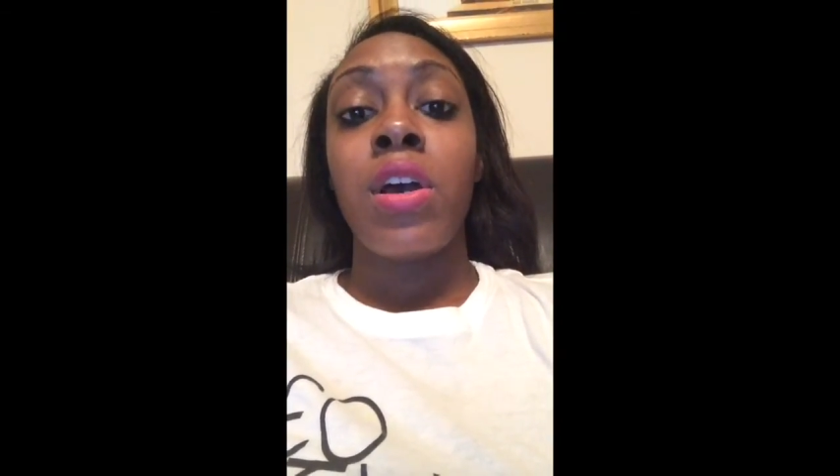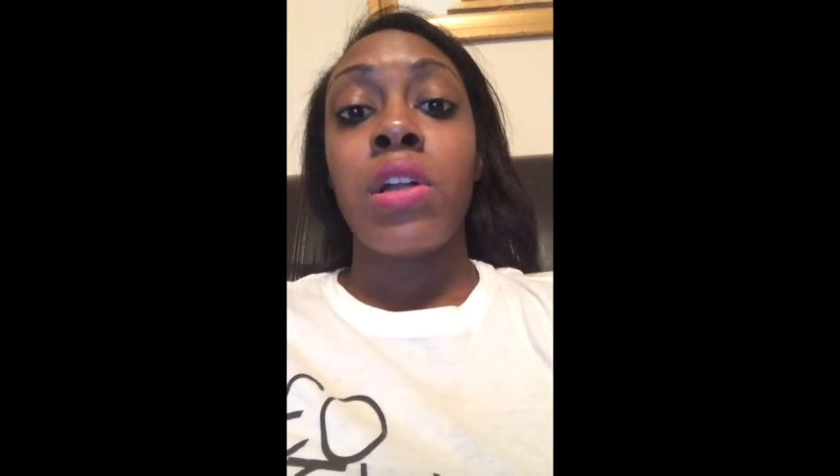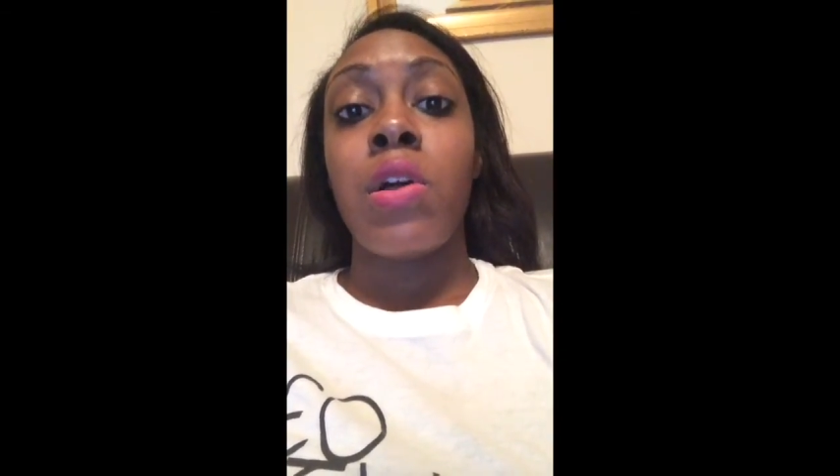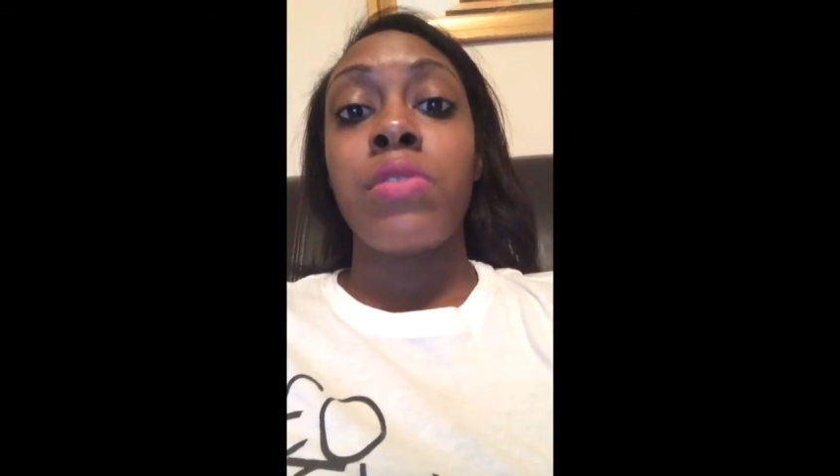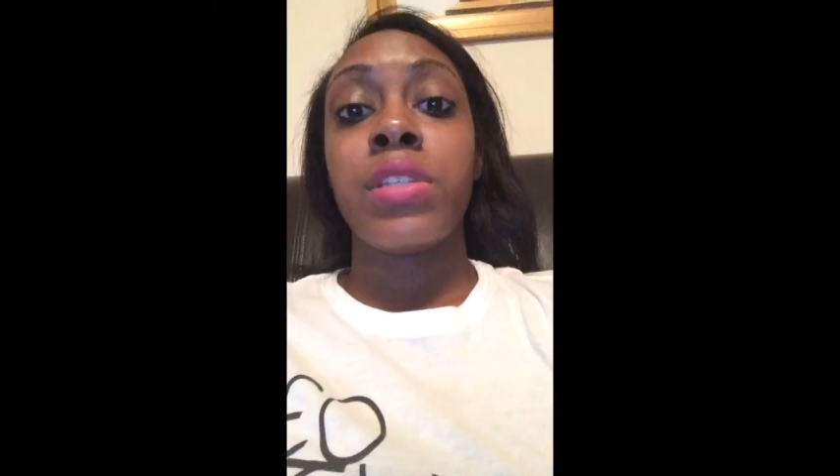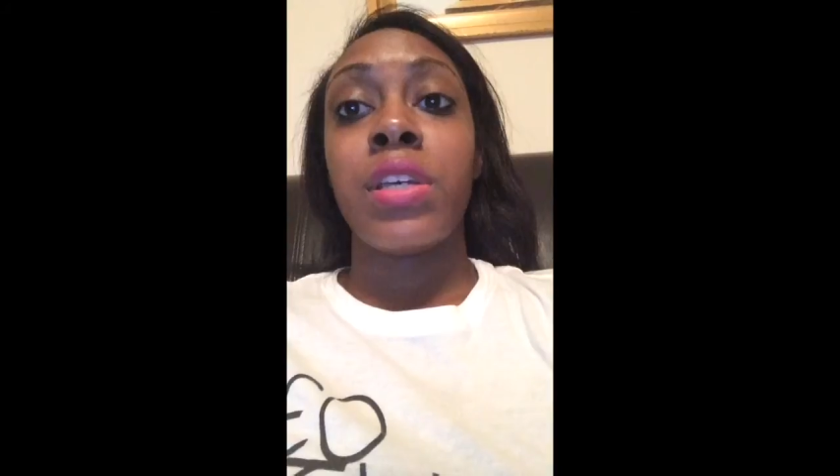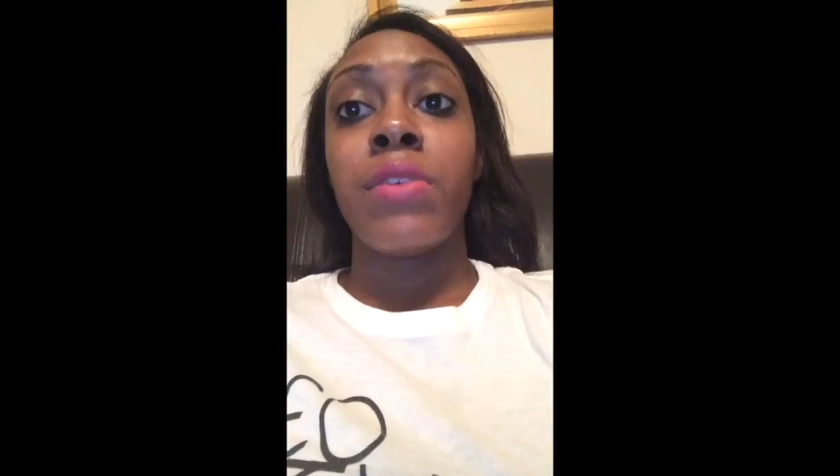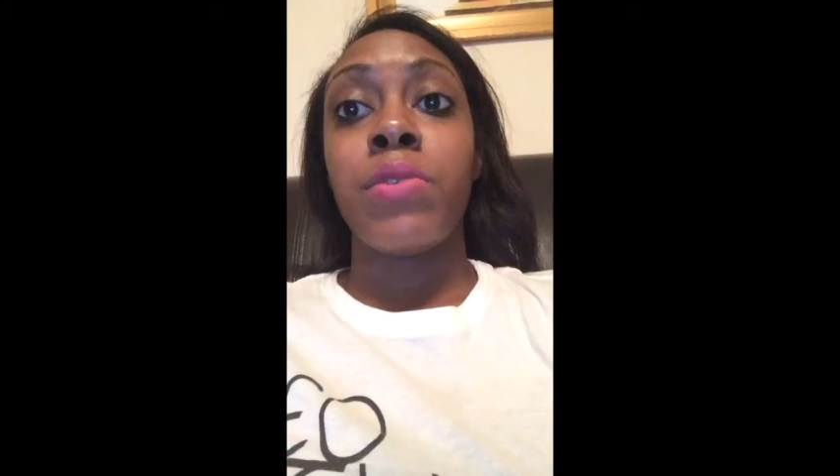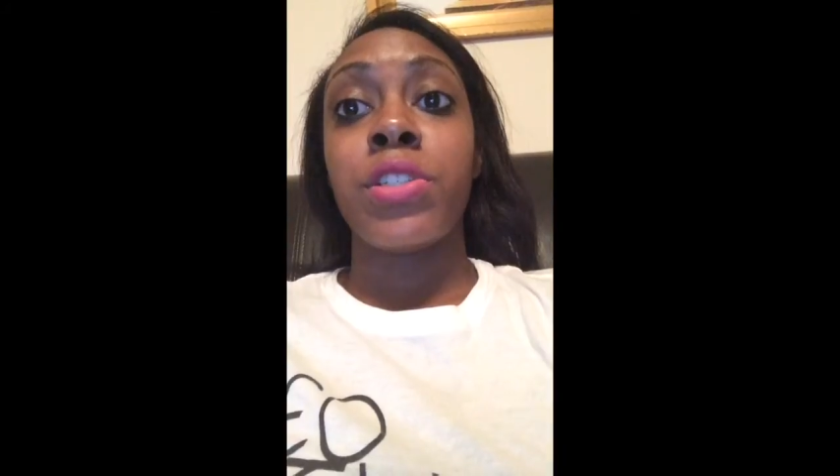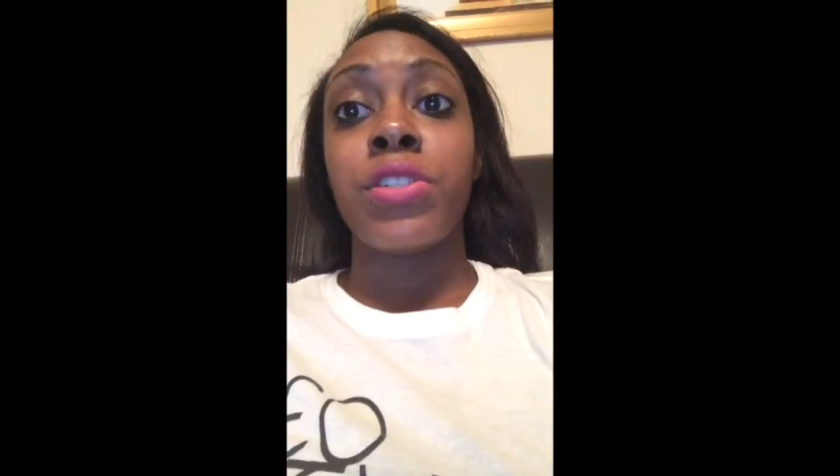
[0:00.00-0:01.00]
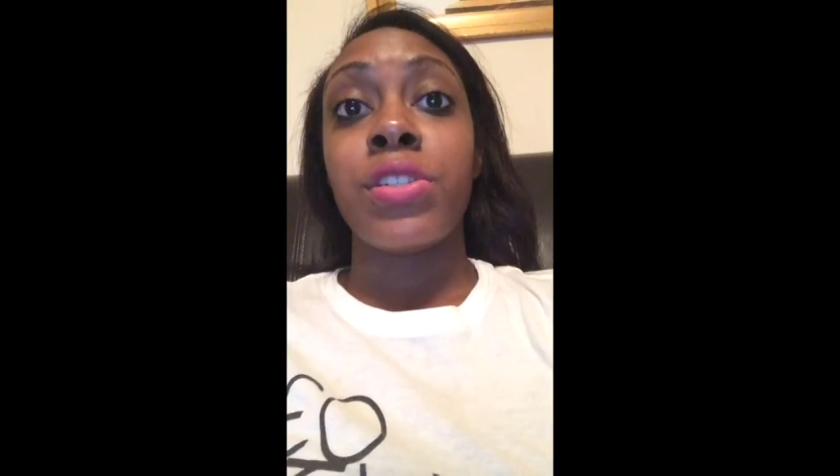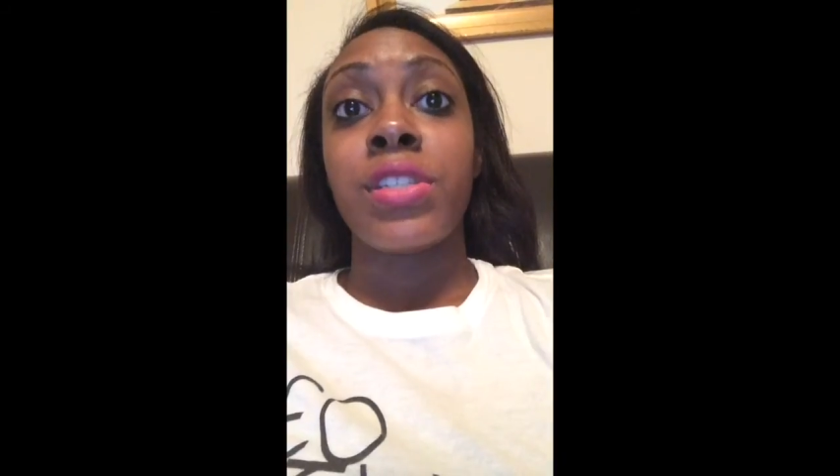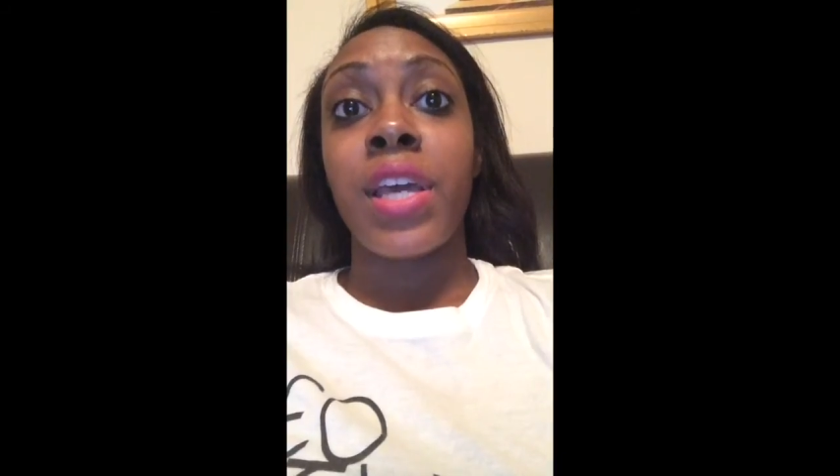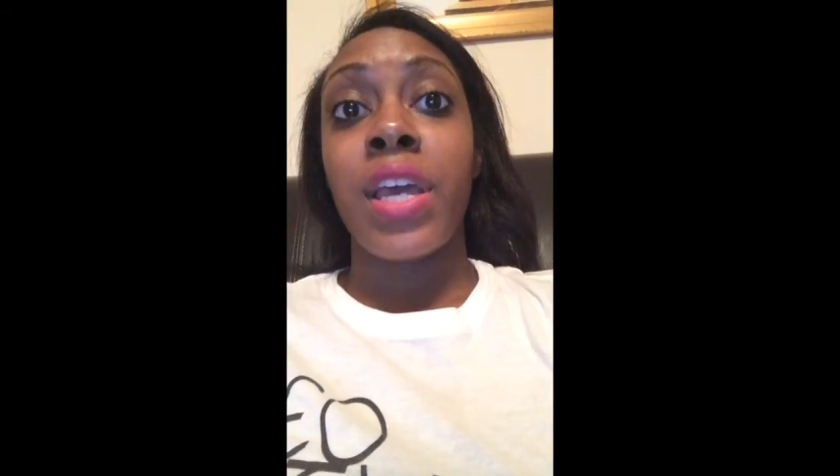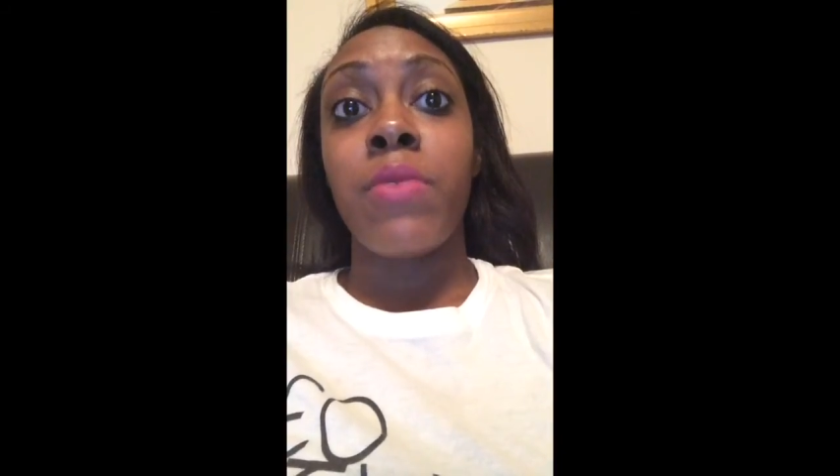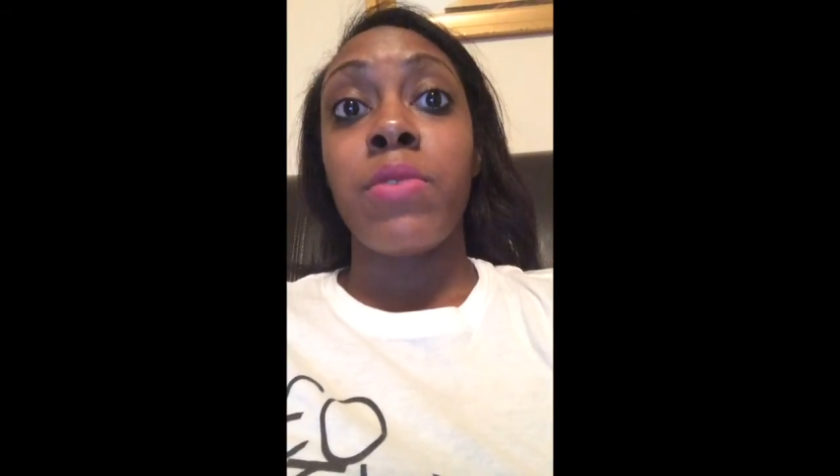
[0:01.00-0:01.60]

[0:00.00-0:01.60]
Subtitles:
closely at what you're saying,